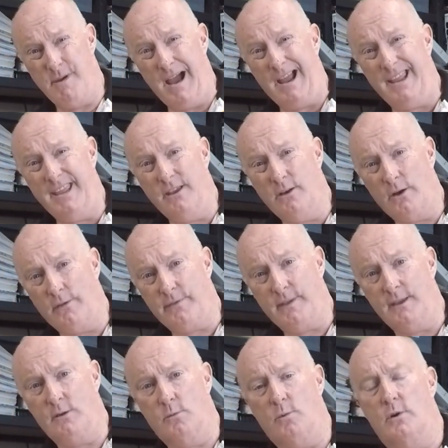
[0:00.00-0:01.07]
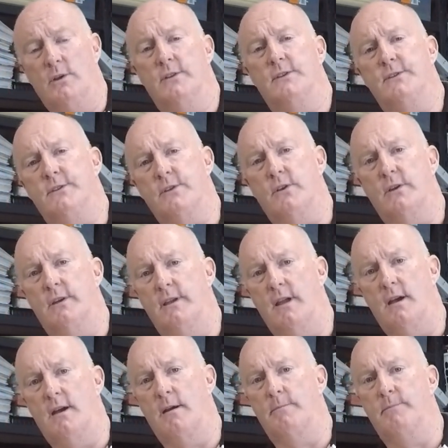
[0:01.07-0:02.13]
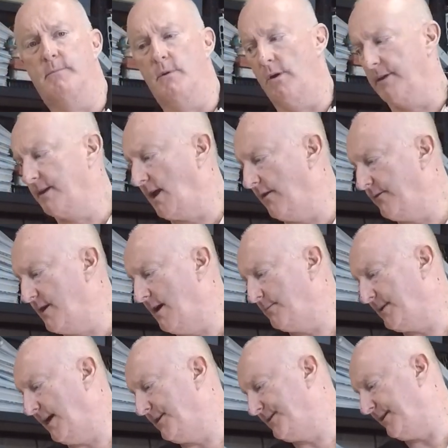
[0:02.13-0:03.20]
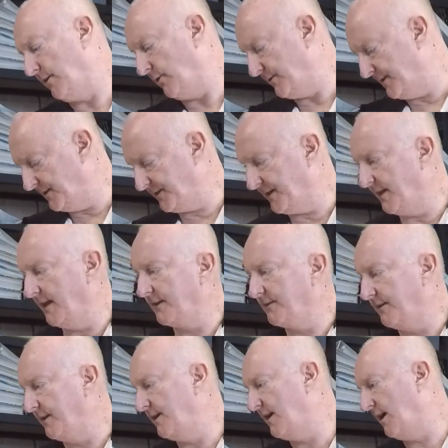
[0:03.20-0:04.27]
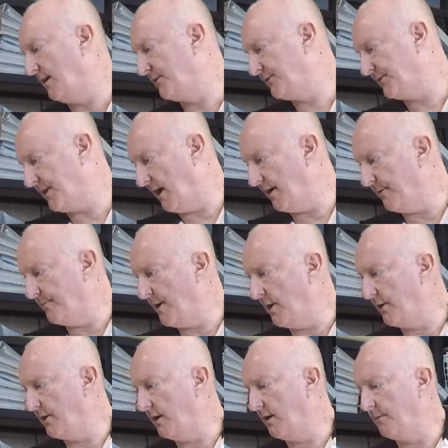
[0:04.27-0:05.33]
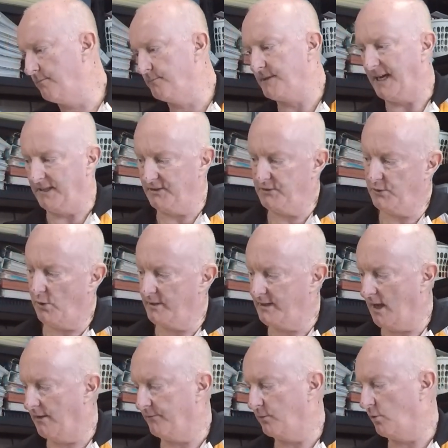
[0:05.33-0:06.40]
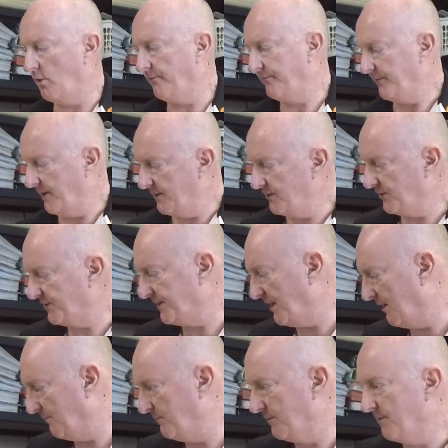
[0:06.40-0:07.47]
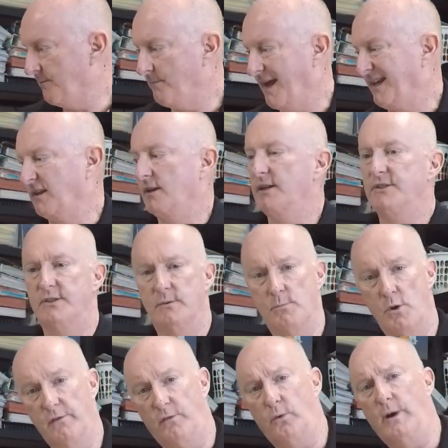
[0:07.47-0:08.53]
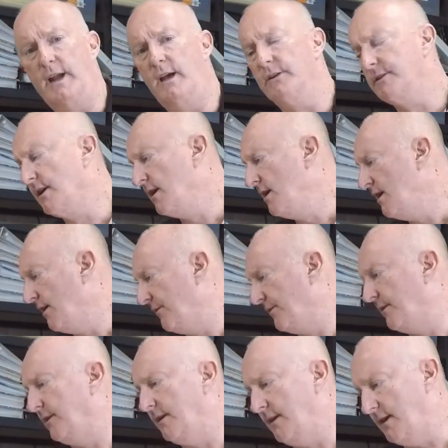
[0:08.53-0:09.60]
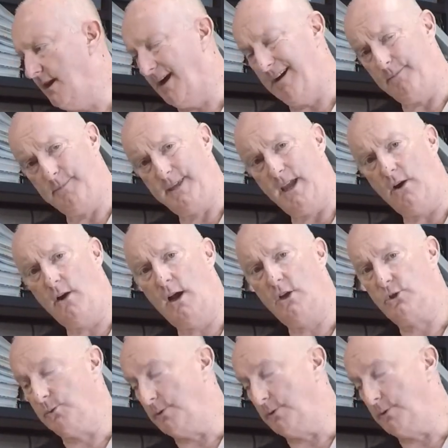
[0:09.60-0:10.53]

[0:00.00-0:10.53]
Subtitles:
May, I think it was, I gave you an update, said I'd disconnect the starter motor, take the side cover off and just make it easy to move around the garage,